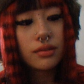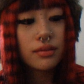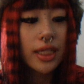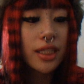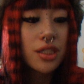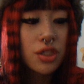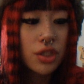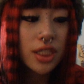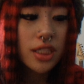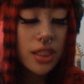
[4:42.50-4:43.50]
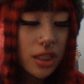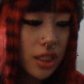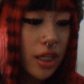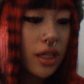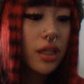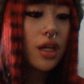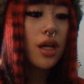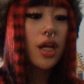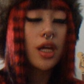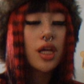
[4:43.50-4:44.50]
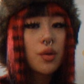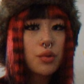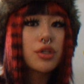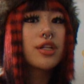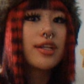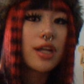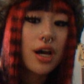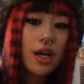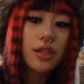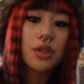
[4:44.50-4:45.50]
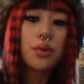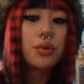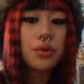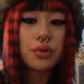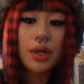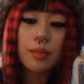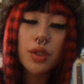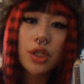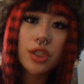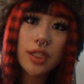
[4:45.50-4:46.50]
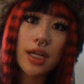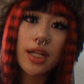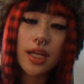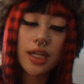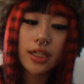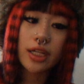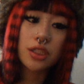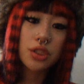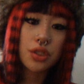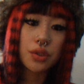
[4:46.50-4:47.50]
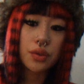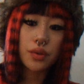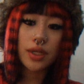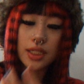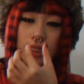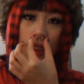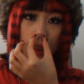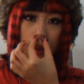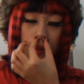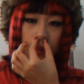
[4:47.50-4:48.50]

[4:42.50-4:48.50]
like the stretching shit. It would not go through. I'm currently at an 8 gauge too, and it's like,